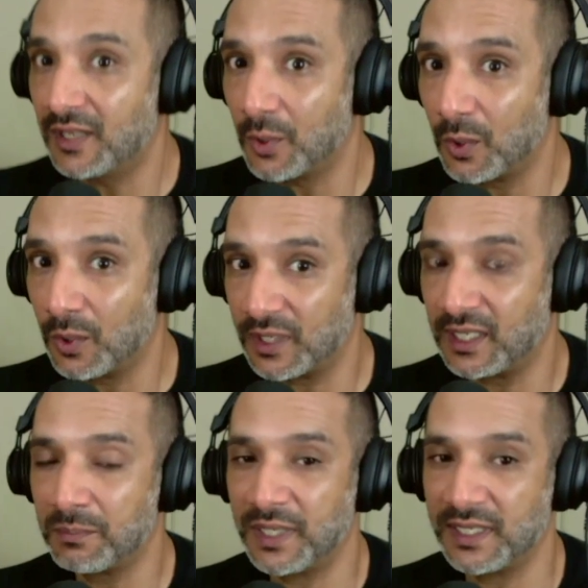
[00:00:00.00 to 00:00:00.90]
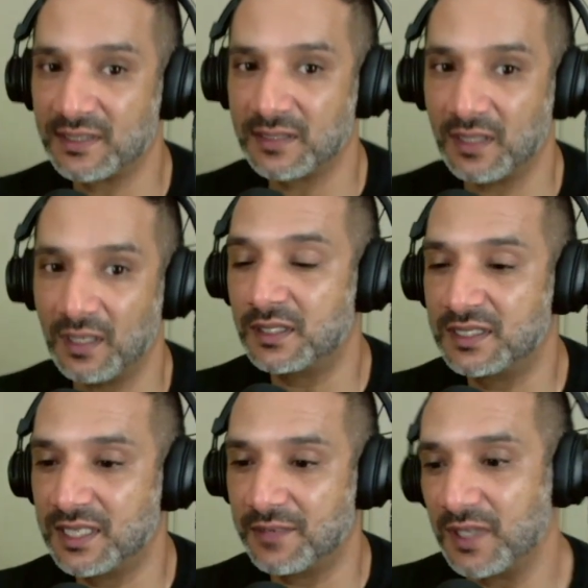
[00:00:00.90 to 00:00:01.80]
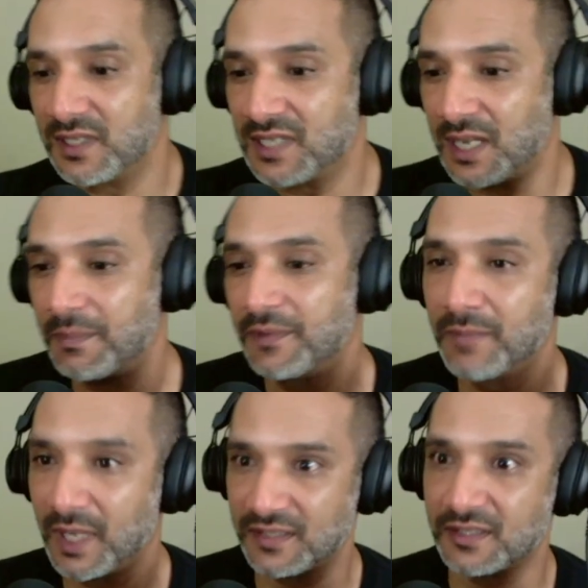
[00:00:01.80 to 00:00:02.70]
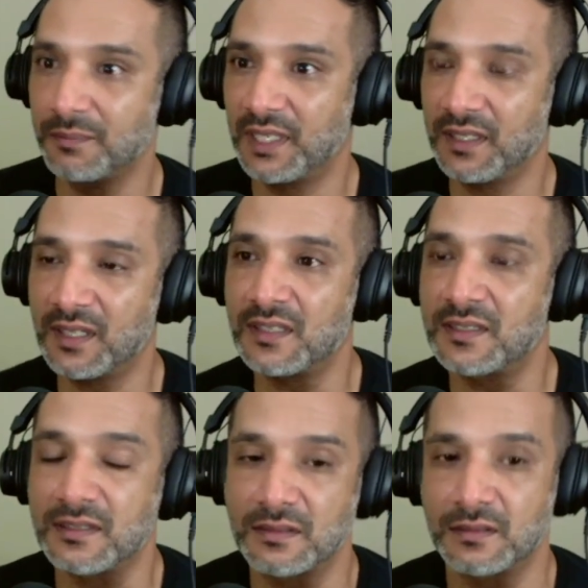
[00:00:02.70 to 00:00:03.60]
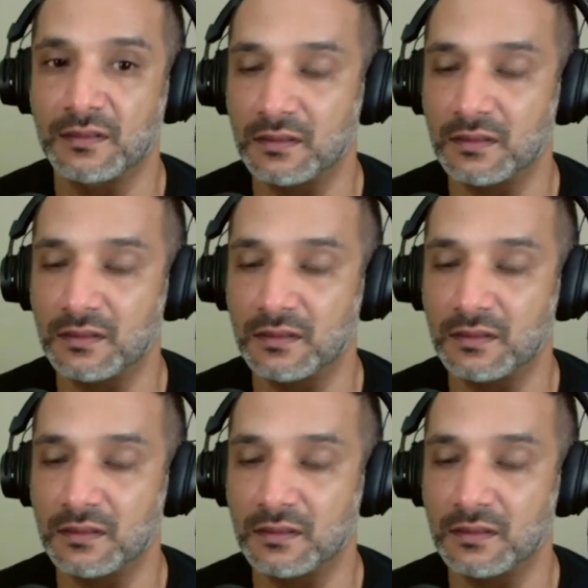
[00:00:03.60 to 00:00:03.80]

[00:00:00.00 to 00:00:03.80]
an organ, but it's a different type of muscle meat that's